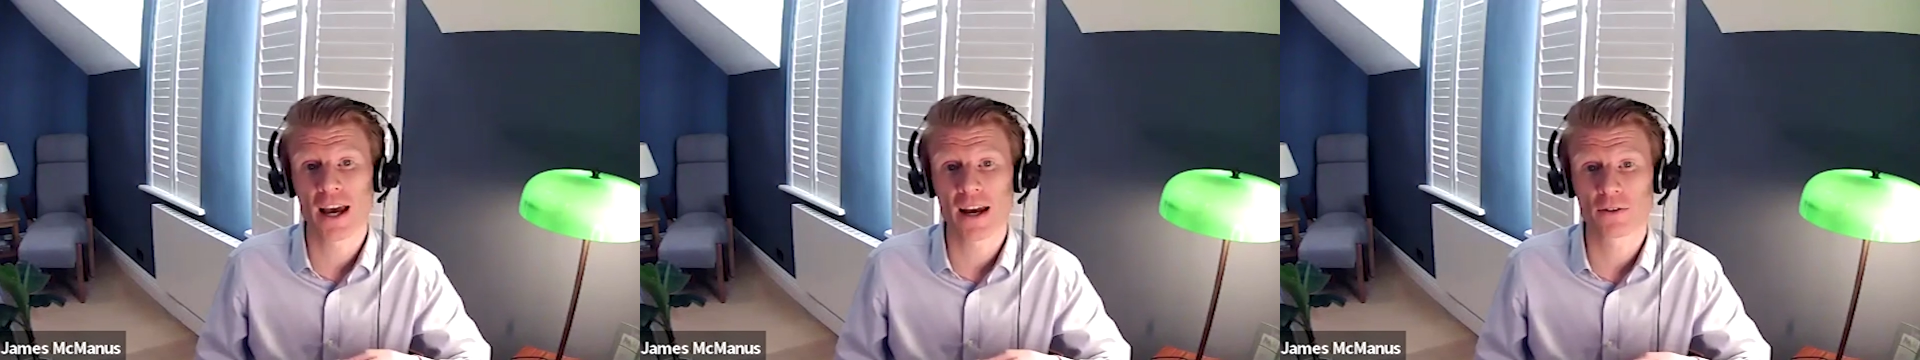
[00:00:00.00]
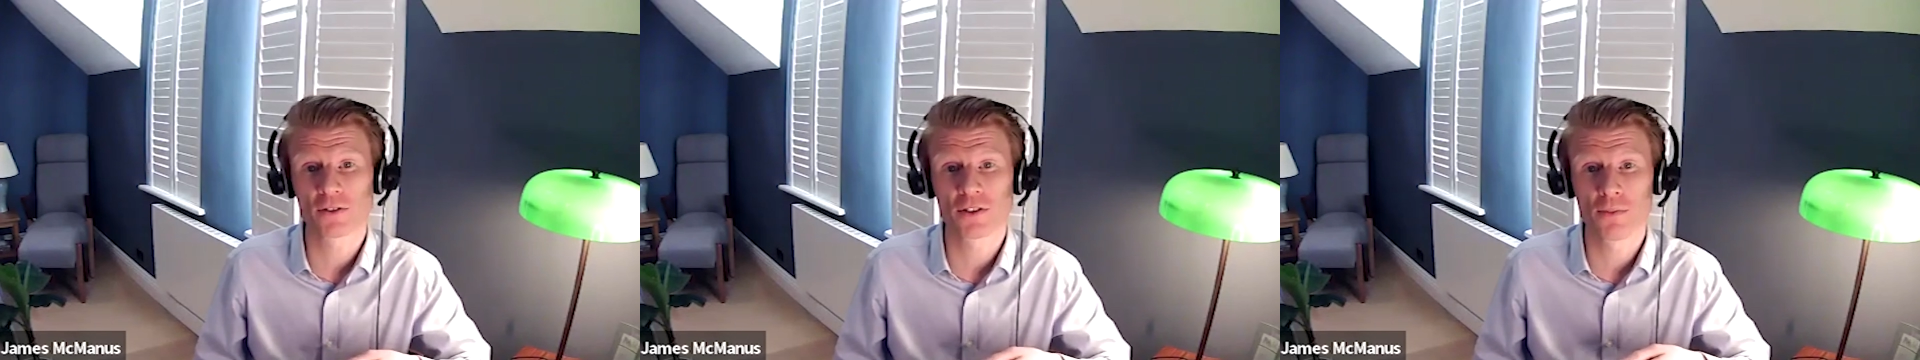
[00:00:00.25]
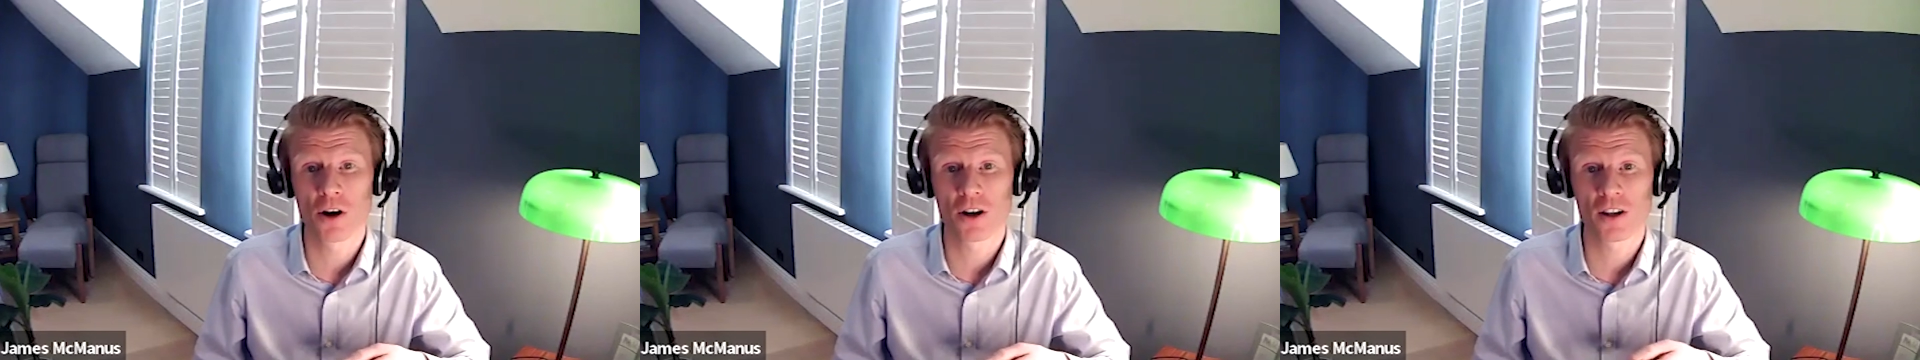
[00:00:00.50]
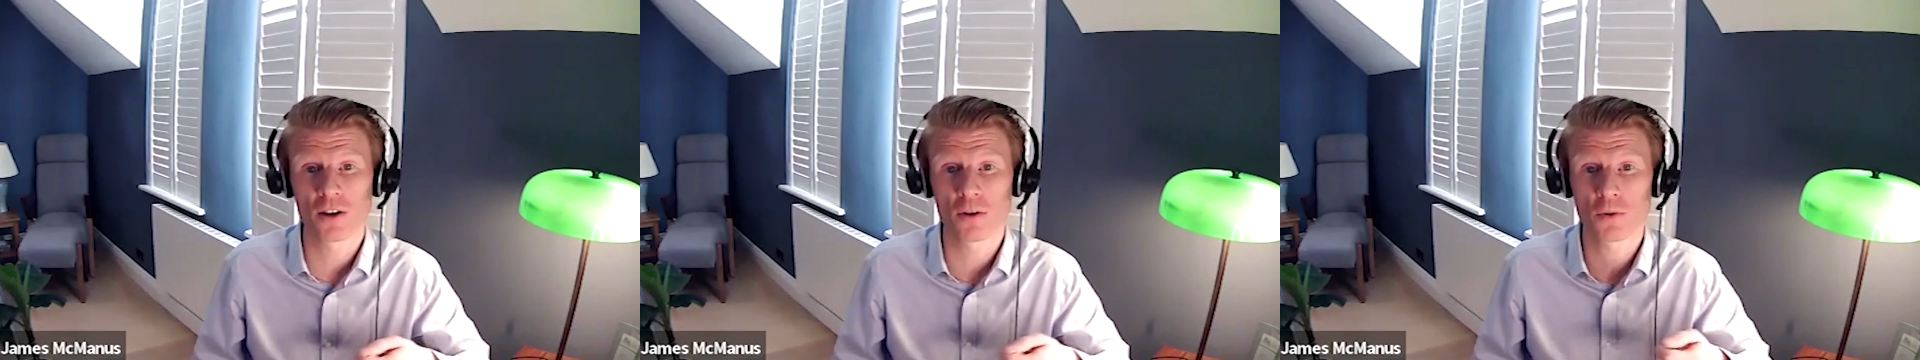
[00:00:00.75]
equity
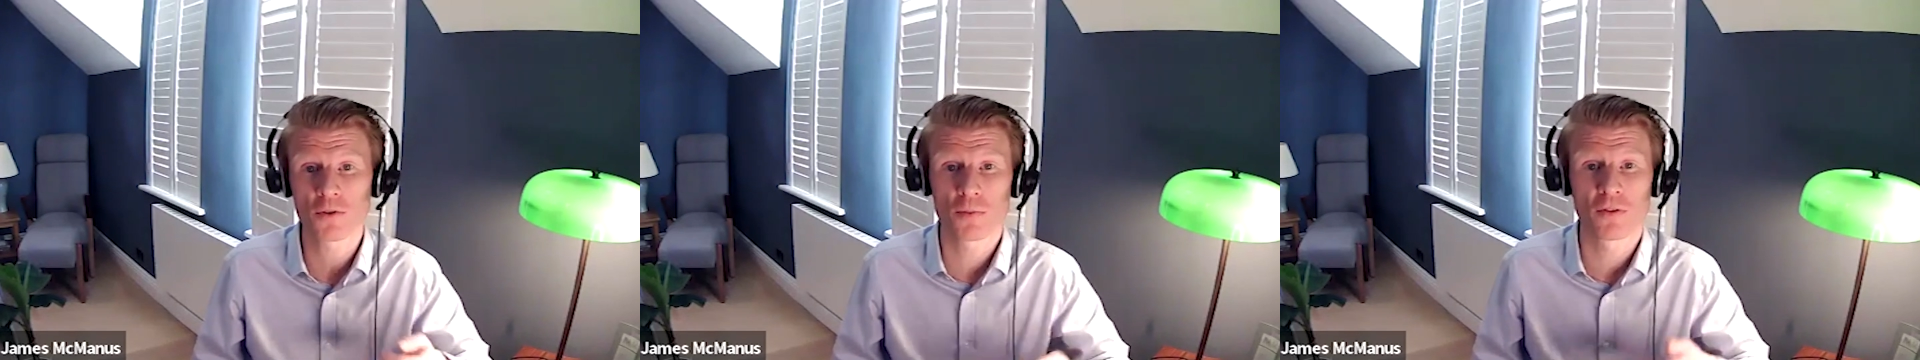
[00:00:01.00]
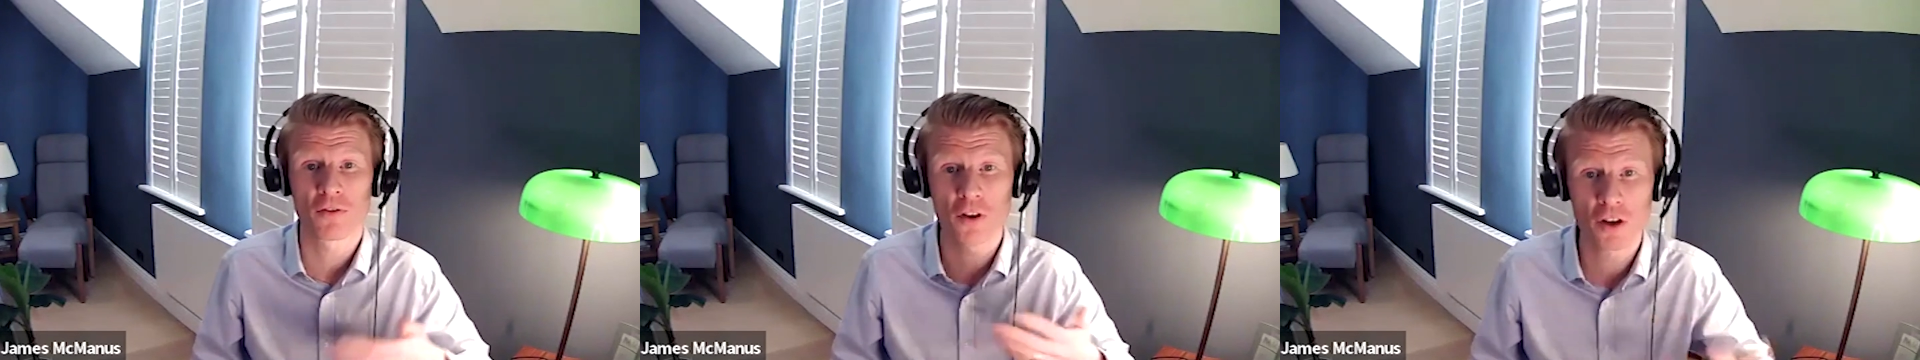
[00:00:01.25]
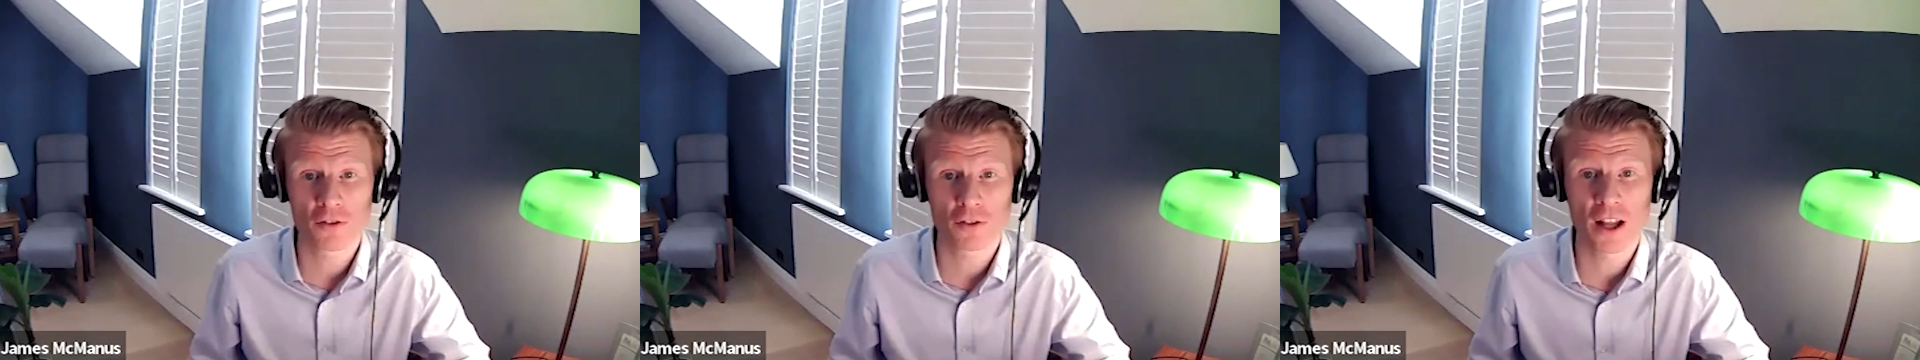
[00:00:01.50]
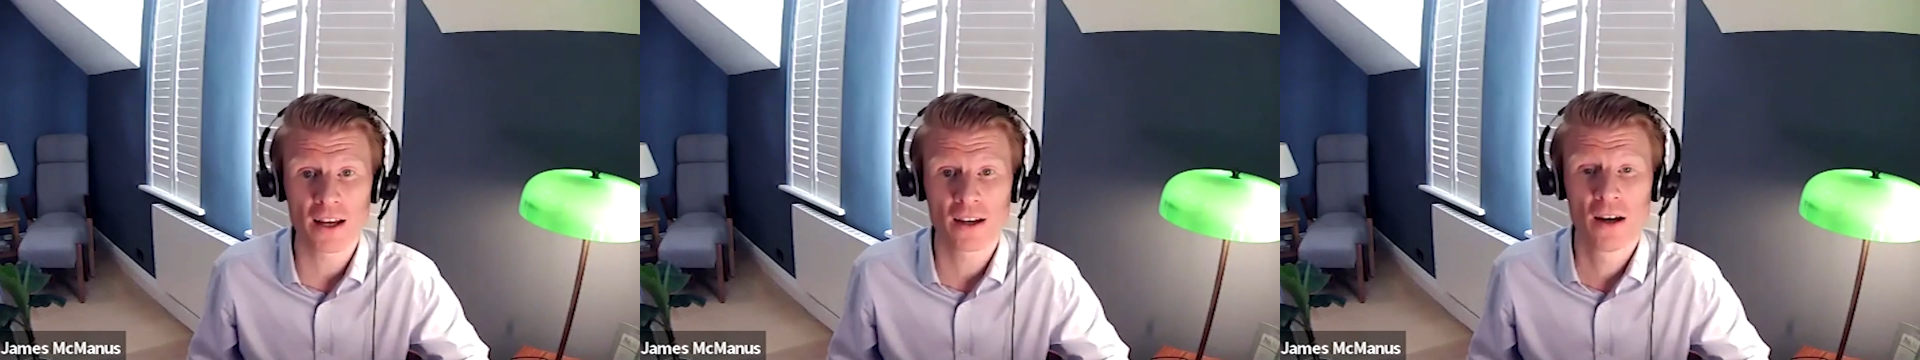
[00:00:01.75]
market that we've preferred of
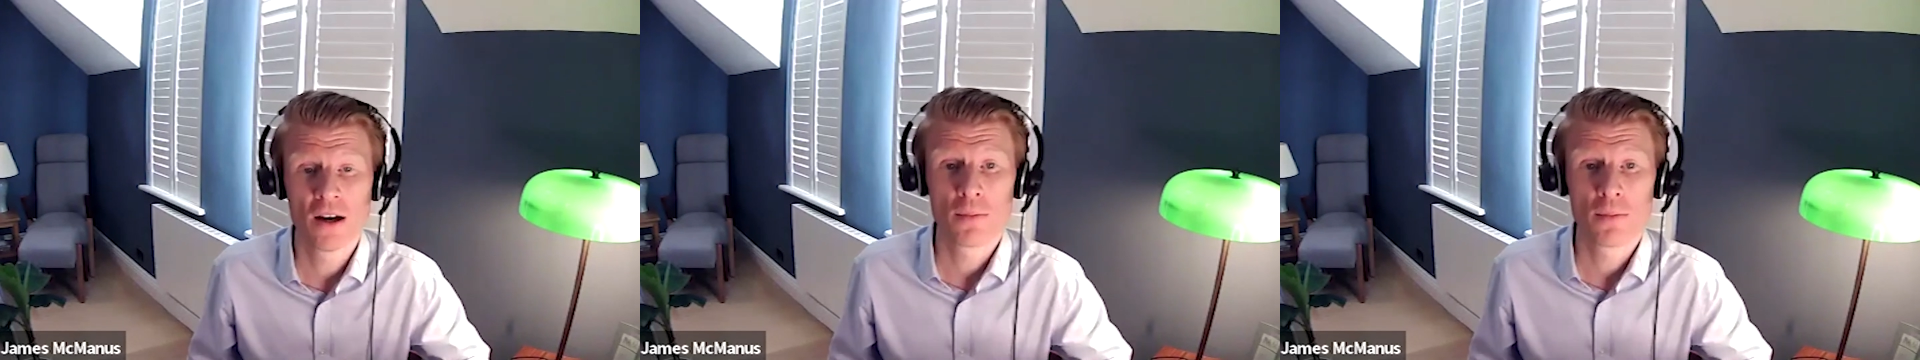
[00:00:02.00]
late,